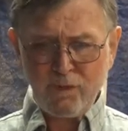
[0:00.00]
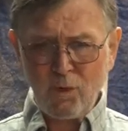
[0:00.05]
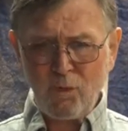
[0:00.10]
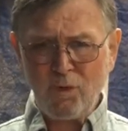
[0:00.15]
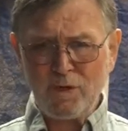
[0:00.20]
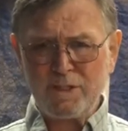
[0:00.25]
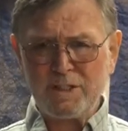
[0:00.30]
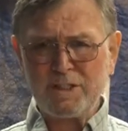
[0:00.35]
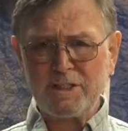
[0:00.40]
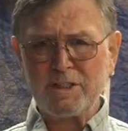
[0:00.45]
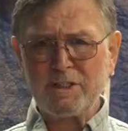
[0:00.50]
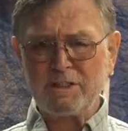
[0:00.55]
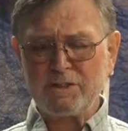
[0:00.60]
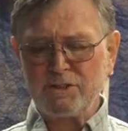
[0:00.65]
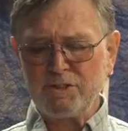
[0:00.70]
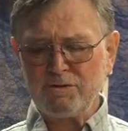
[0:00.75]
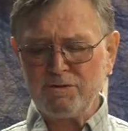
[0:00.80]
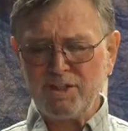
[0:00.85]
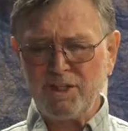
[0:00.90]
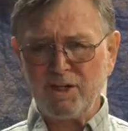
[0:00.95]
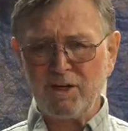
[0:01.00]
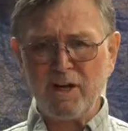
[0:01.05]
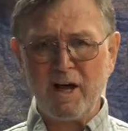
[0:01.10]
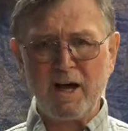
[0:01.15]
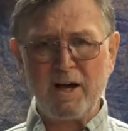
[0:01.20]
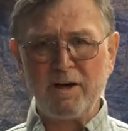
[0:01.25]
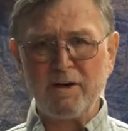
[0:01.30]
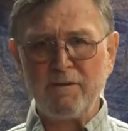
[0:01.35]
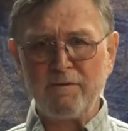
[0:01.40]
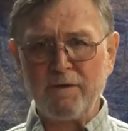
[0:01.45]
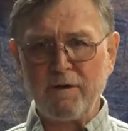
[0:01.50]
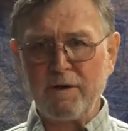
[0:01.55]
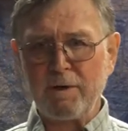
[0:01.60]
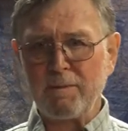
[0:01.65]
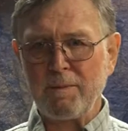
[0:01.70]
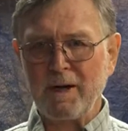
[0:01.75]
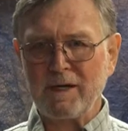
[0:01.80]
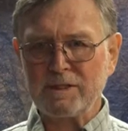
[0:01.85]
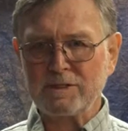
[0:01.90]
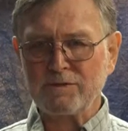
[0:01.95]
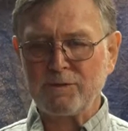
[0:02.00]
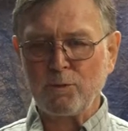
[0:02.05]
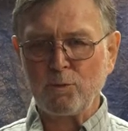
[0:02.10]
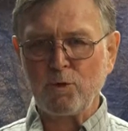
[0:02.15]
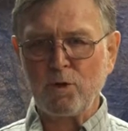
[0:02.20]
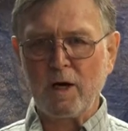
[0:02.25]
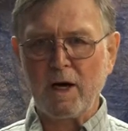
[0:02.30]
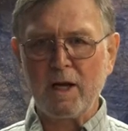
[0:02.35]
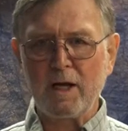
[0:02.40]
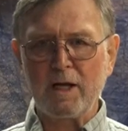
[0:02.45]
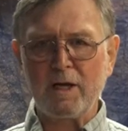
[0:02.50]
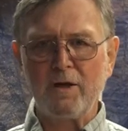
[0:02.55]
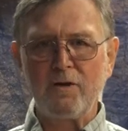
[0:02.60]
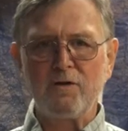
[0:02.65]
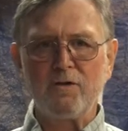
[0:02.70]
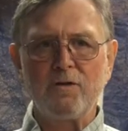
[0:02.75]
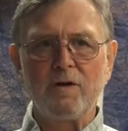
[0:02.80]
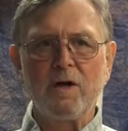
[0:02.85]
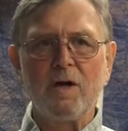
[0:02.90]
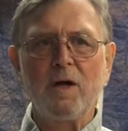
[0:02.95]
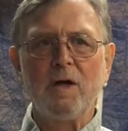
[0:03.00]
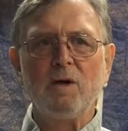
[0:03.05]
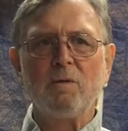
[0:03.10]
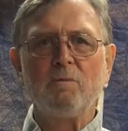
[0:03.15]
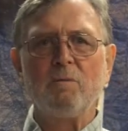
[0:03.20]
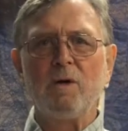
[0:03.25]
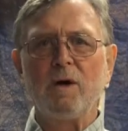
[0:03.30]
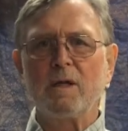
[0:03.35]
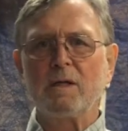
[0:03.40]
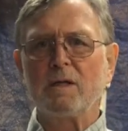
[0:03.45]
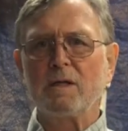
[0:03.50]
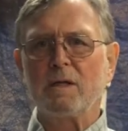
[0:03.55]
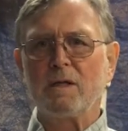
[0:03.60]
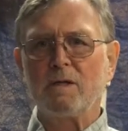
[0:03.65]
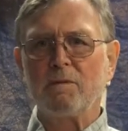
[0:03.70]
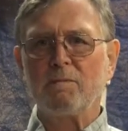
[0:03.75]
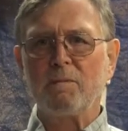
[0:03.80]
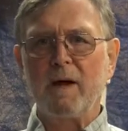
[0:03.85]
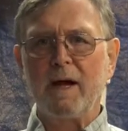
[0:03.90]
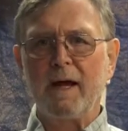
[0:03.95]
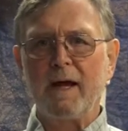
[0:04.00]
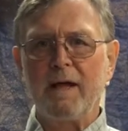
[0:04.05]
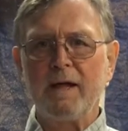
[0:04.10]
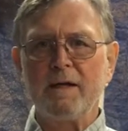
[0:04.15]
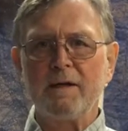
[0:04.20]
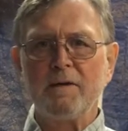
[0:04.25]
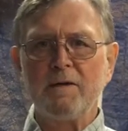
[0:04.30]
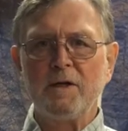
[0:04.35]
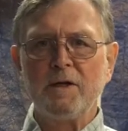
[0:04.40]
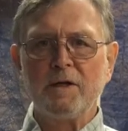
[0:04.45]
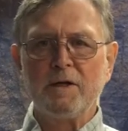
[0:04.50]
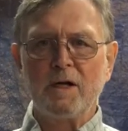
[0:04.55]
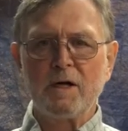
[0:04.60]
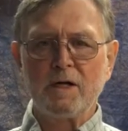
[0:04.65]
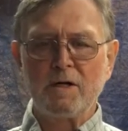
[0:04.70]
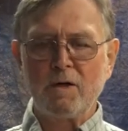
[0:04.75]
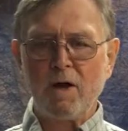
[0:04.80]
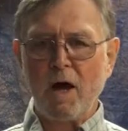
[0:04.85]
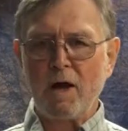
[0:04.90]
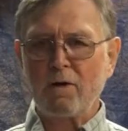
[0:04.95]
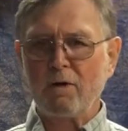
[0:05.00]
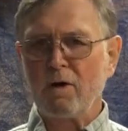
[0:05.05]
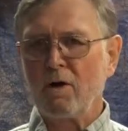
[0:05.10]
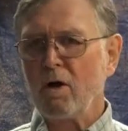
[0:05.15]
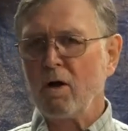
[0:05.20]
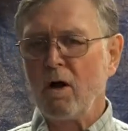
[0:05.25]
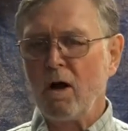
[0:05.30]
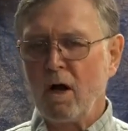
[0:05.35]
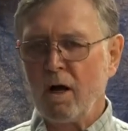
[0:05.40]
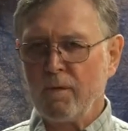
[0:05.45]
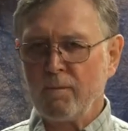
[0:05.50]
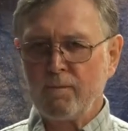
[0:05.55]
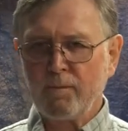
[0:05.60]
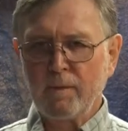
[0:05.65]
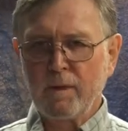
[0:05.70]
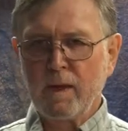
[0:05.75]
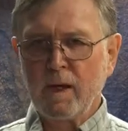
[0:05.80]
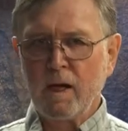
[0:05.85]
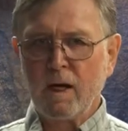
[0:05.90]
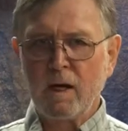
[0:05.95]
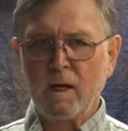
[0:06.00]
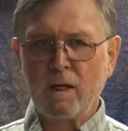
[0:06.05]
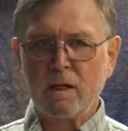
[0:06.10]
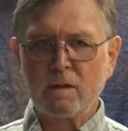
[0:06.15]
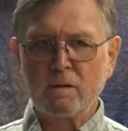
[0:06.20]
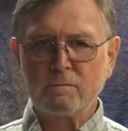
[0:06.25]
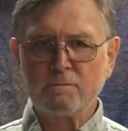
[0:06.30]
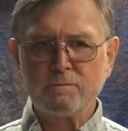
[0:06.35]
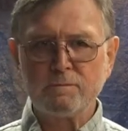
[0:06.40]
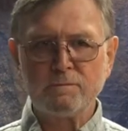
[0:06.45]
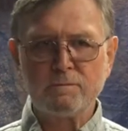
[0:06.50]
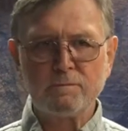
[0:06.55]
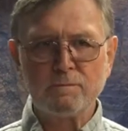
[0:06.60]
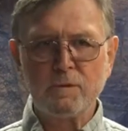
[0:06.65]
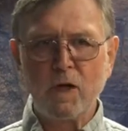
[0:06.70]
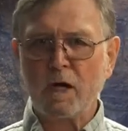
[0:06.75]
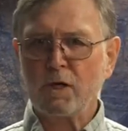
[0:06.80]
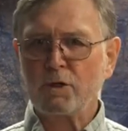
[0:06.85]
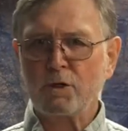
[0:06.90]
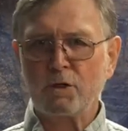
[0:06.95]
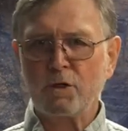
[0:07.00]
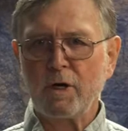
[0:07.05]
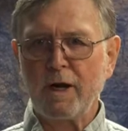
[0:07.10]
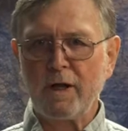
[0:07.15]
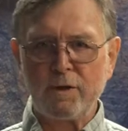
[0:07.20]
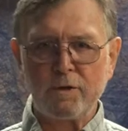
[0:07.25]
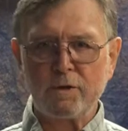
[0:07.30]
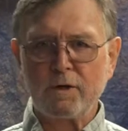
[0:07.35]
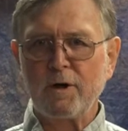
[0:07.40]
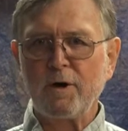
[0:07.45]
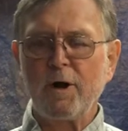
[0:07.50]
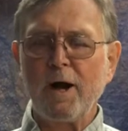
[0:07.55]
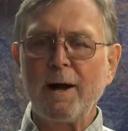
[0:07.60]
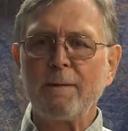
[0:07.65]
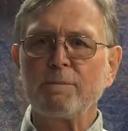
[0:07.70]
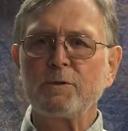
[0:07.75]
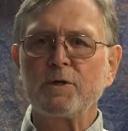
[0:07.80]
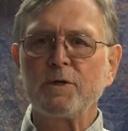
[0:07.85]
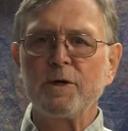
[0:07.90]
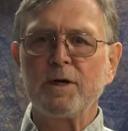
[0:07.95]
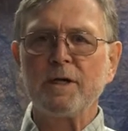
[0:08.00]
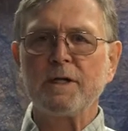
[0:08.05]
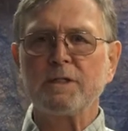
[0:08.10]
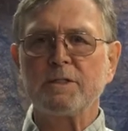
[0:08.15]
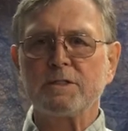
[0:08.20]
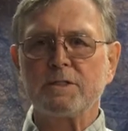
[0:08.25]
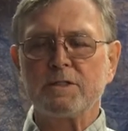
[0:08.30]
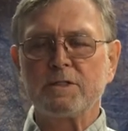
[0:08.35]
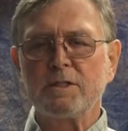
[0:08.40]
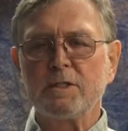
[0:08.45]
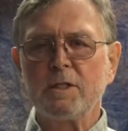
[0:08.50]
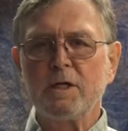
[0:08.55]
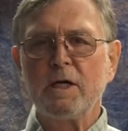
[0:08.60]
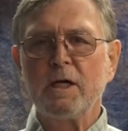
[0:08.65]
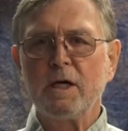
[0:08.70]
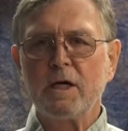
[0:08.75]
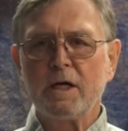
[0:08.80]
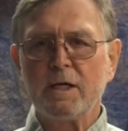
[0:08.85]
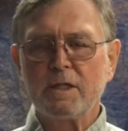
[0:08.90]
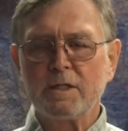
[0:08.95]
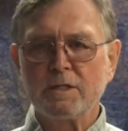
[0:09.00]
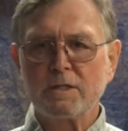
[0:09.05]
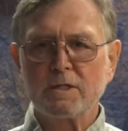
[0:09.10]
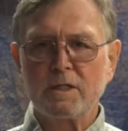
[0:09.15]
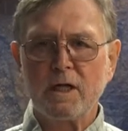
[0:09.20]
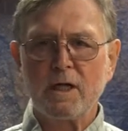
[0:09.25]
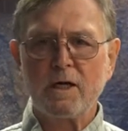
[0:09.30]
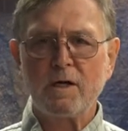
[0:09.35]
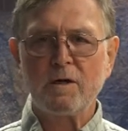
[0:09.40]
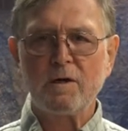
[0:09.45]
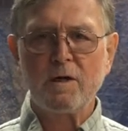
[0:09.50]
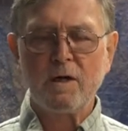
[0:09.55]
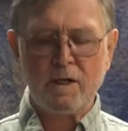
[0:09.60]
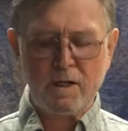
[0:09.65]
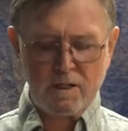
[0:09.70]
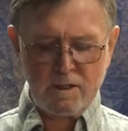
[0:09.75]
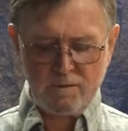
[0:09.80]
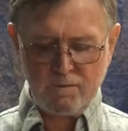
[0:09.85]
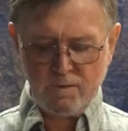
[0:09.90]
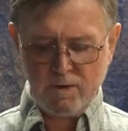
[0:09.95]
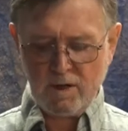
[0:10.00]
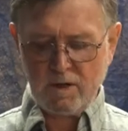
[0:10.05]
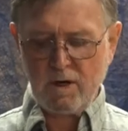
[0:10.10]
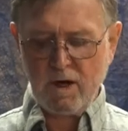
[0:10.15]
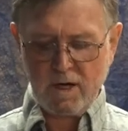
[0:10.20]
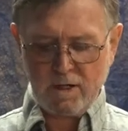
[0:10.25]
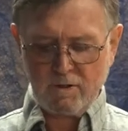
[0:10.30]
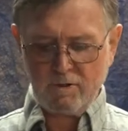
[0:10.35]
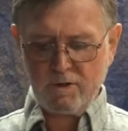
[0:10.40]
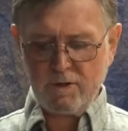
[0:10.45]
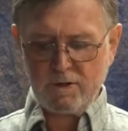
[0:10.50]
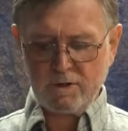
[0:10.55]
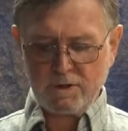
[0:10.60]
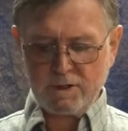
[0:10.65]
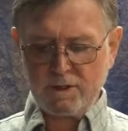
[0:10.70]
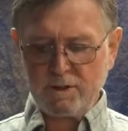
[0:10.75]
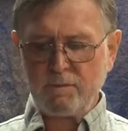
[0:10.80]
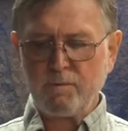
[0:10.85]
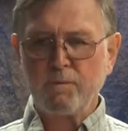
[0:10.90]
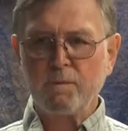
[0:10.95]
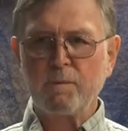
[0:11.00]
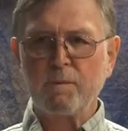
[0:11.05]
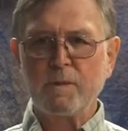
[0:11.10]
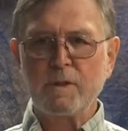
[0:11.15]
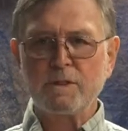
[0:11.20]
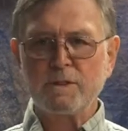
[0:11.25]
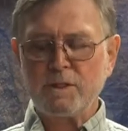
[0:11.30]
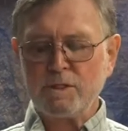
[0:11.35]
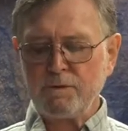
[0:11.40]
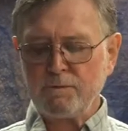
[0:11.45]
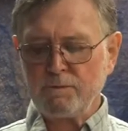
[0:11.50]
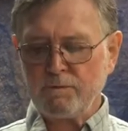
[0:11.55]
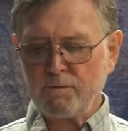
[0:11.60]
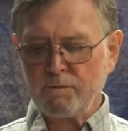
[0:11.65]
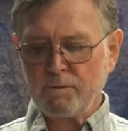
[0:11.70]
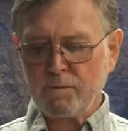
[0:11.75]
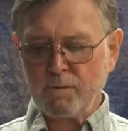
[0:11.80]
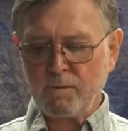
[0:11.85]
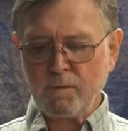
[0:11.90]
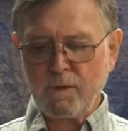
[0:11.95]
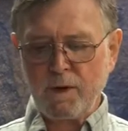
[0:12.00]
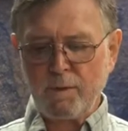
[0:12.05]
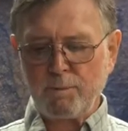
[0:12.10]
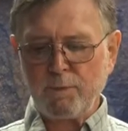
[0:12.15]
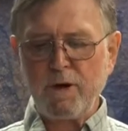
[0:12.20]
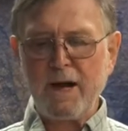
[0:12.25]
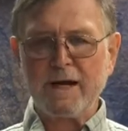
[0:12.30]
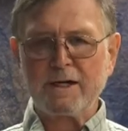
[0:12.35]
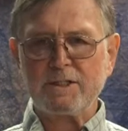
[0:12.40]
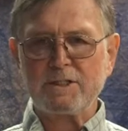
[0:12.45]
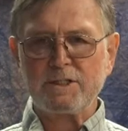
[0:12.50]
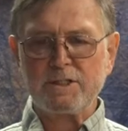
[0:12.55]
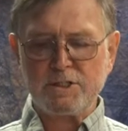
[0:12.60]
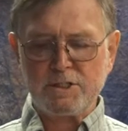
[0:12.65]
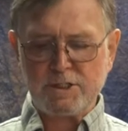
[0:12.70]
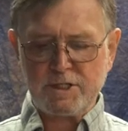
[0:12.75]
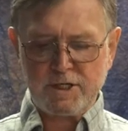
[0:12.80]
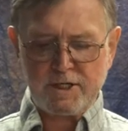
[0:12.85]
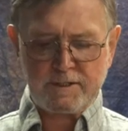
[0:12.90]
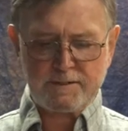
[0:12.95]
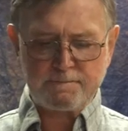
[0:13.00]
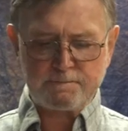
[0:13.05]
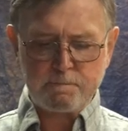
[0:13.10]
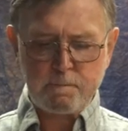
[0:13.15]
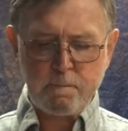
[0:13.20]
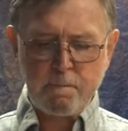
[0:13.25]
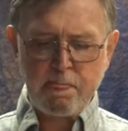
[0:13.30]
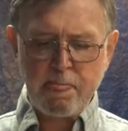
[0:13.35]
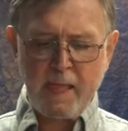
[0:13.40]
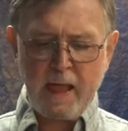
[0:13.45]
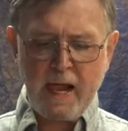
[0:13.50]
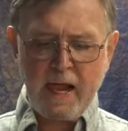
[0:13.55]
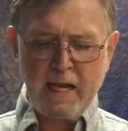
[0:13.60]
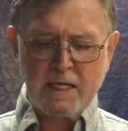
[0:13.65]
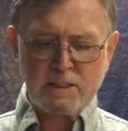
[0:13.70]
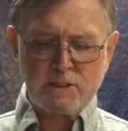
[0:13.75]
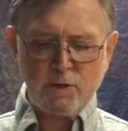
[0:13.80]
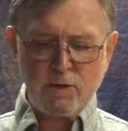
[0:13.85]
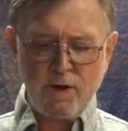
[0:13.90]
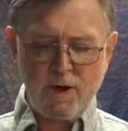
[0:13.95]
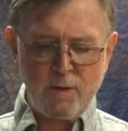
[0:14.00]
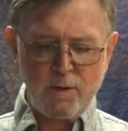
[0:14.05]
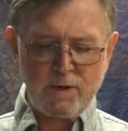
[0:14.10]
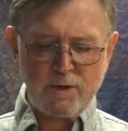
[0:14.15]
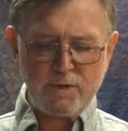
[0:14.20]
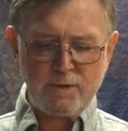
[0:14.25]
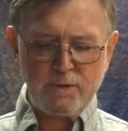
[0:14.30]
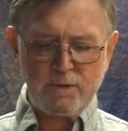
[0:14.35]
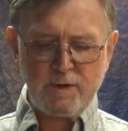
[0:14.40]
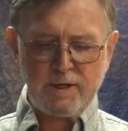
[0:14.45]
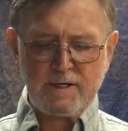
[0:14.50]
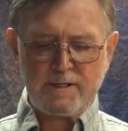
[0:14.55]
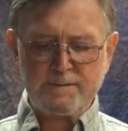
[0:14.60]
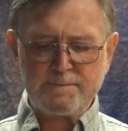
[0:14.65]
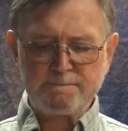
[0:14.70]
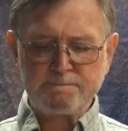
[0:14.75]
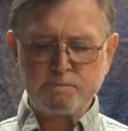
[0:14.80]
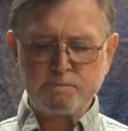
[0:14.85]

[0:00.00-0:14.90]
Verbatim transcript: which is a you know 150 miles from where I live. But uh, my uh, daughter-in-law, uh, Dr. Heather Crabtree, is is uh, a doctor there. She she practices there, so I went through there.